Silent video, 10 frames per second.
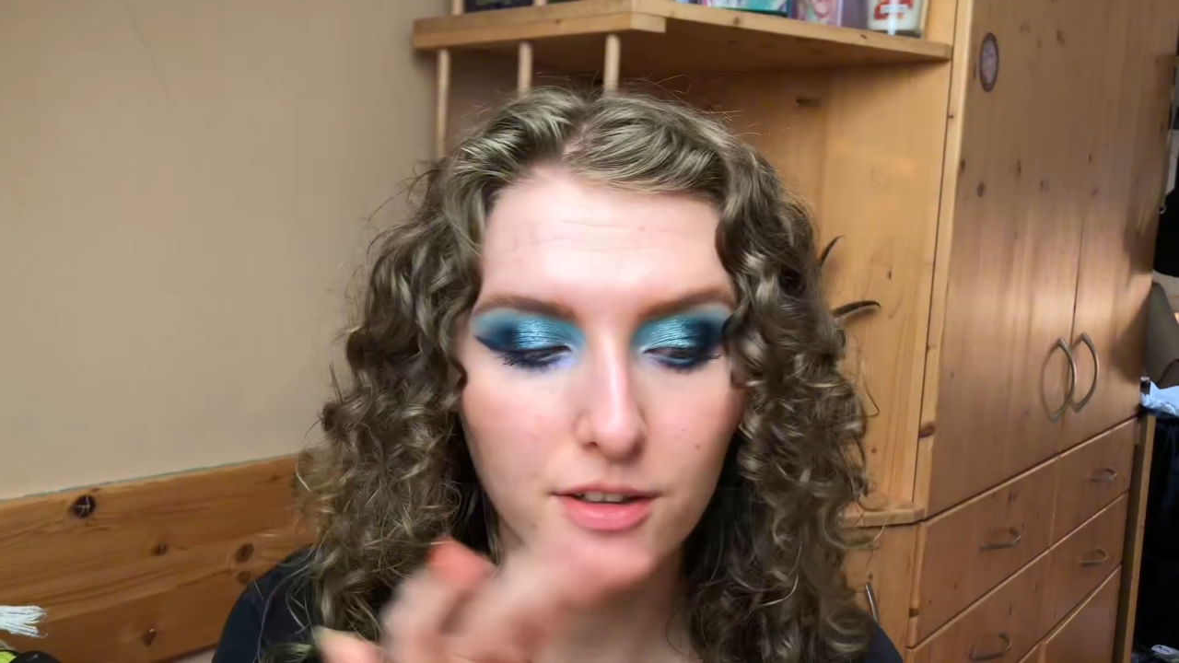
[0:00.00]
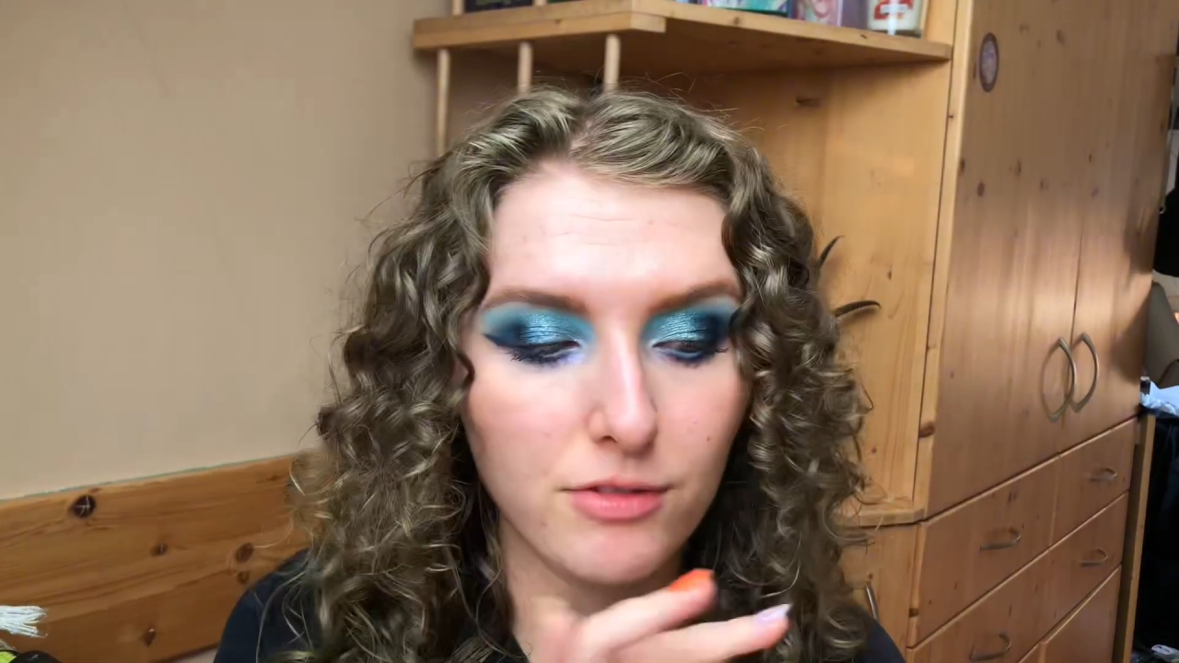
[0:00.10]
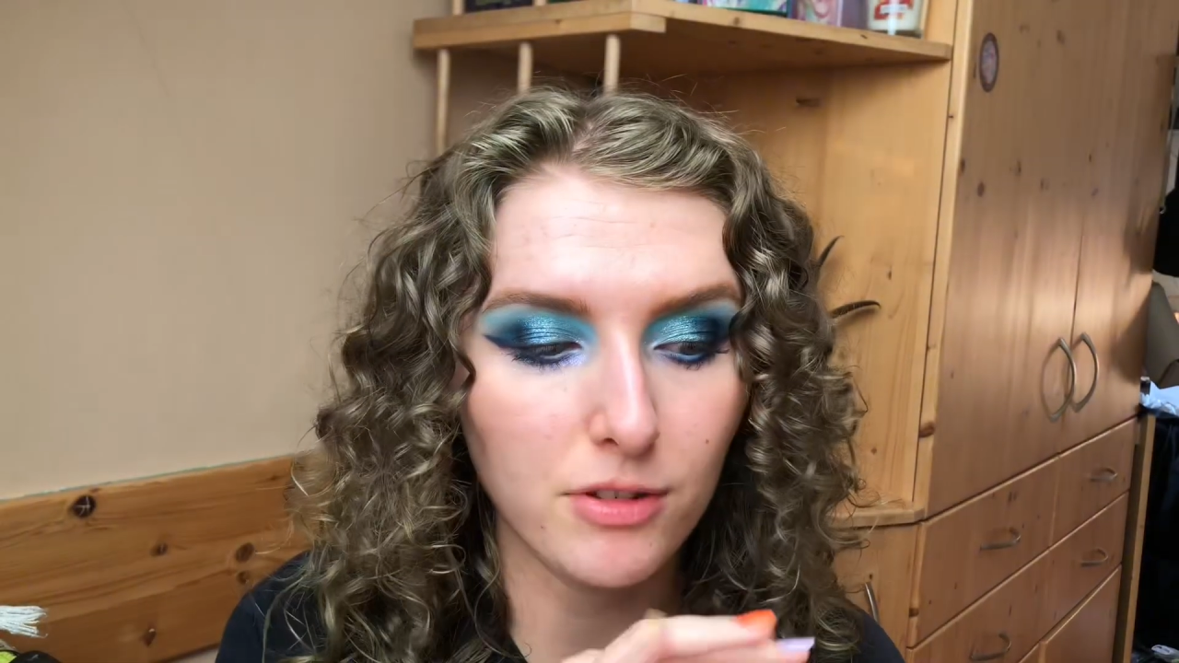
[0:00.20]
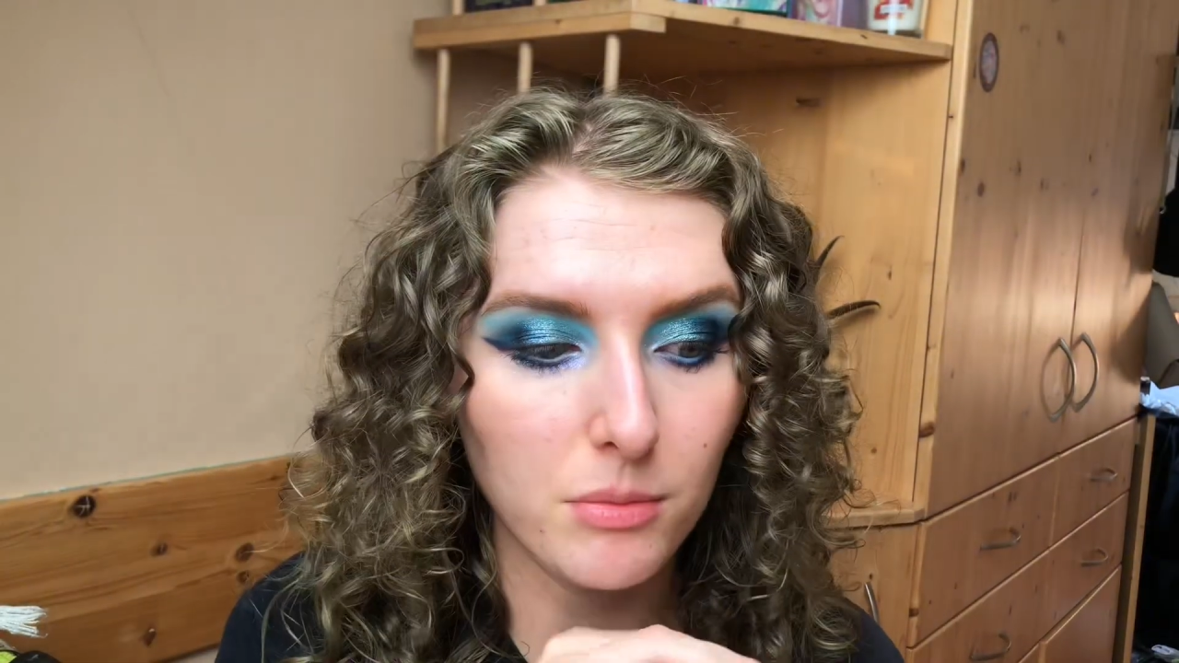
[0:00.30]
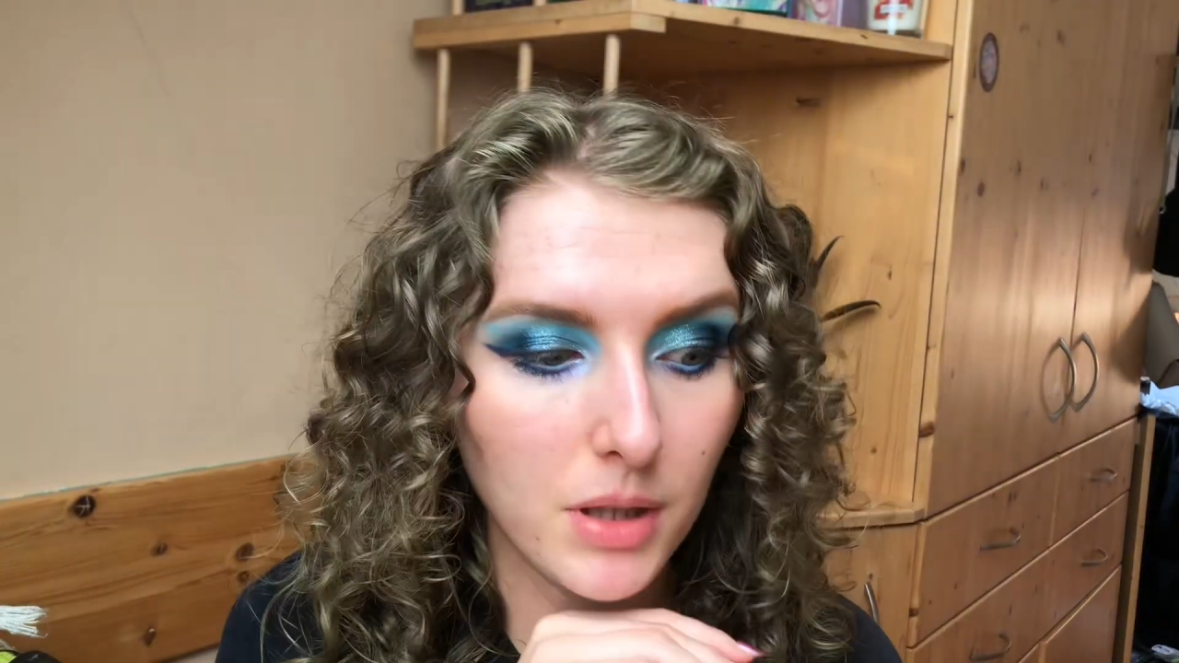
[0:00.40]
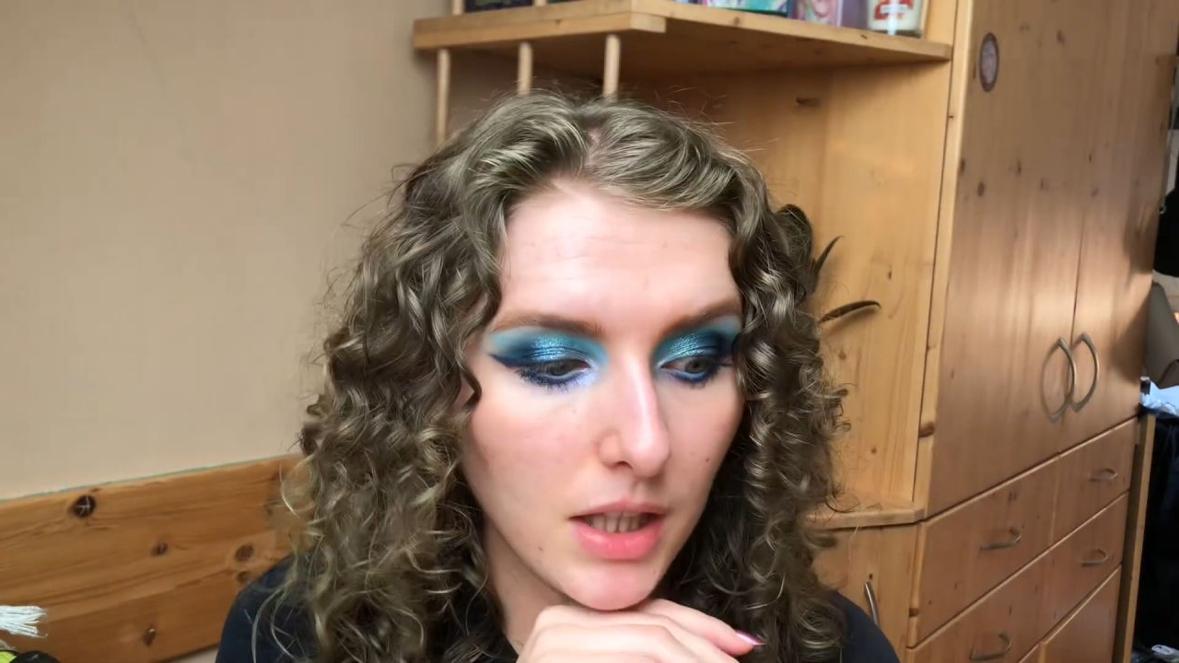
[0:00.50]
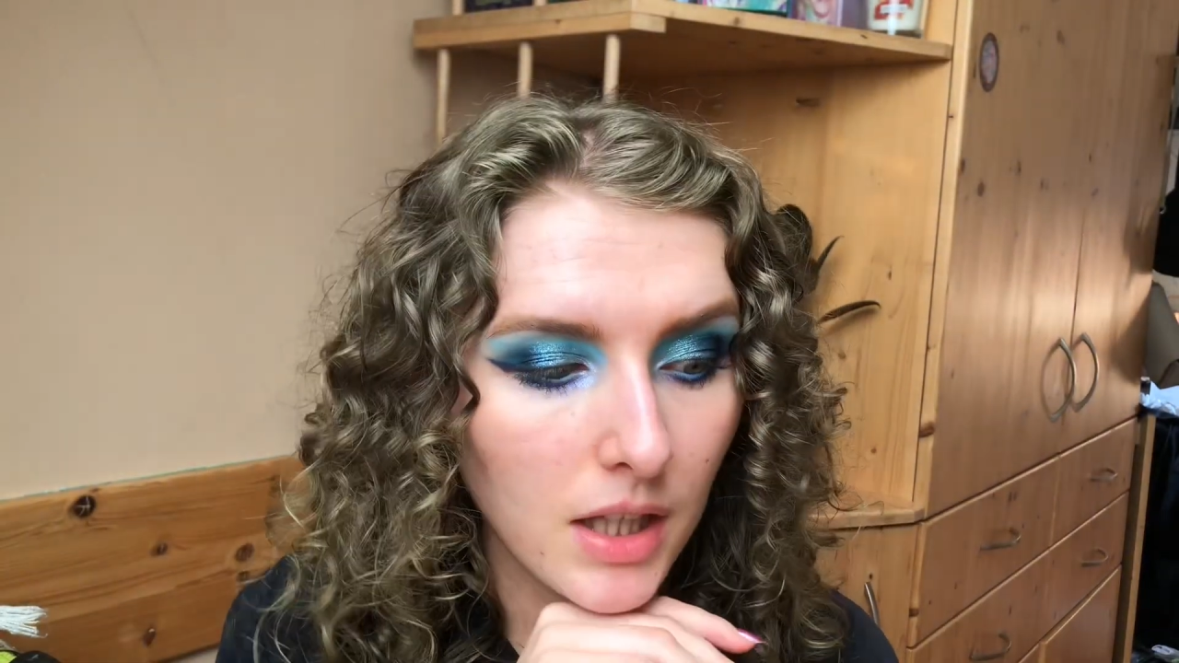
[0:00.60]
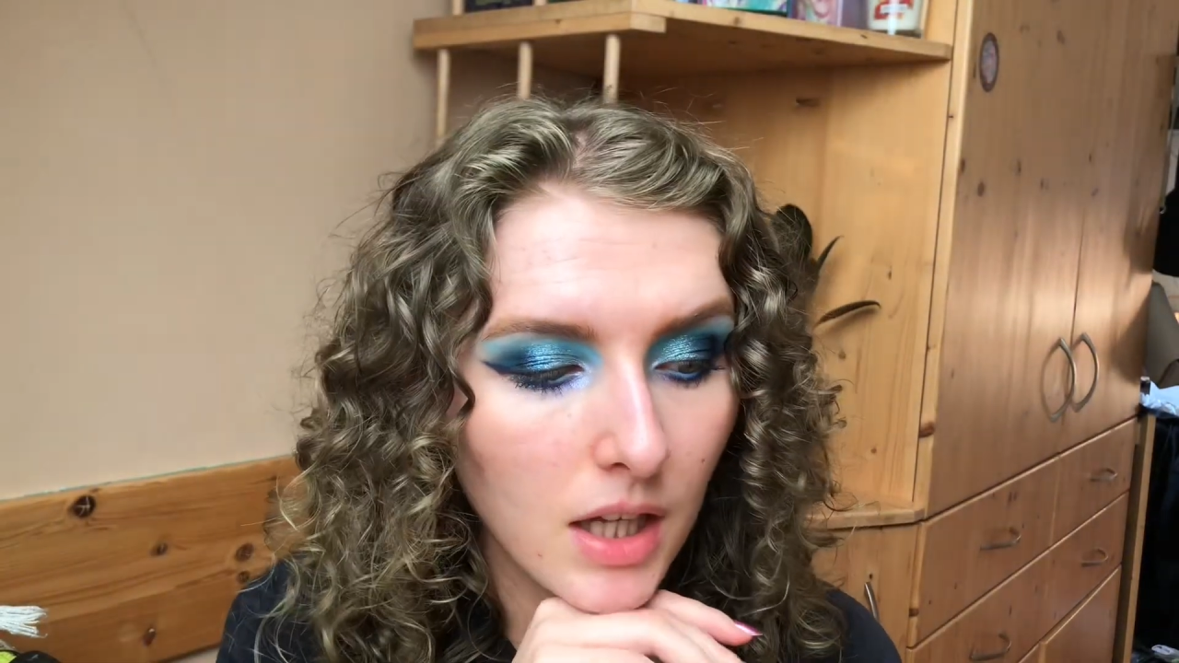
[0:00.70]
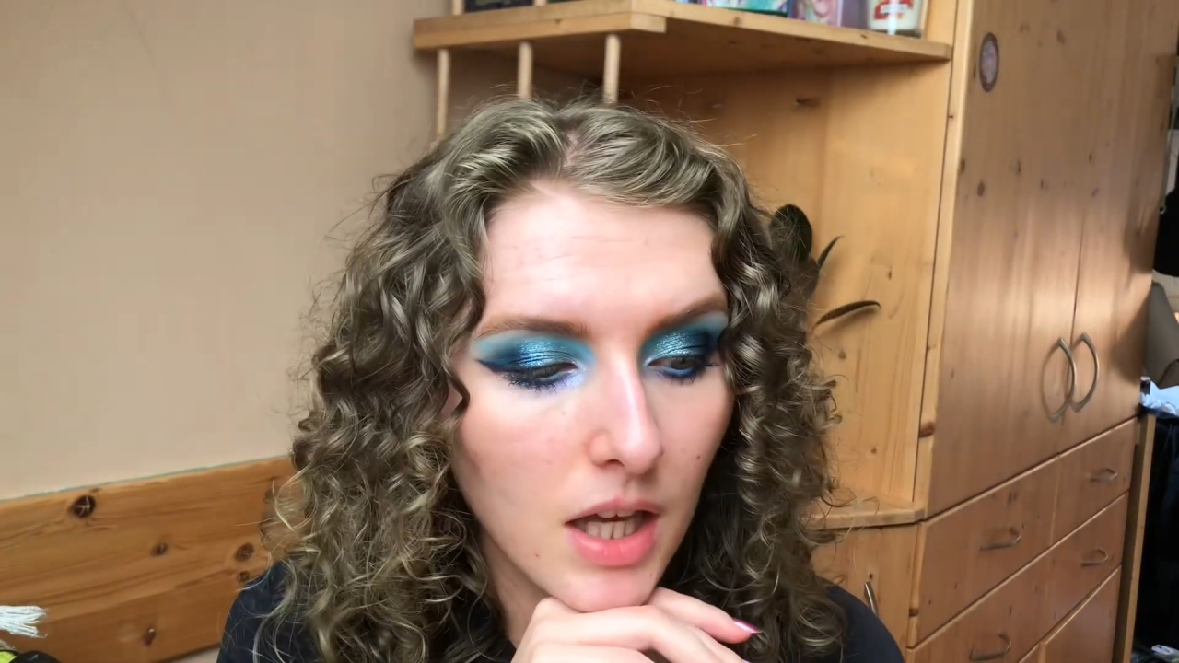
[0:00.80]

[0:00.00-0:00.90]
for me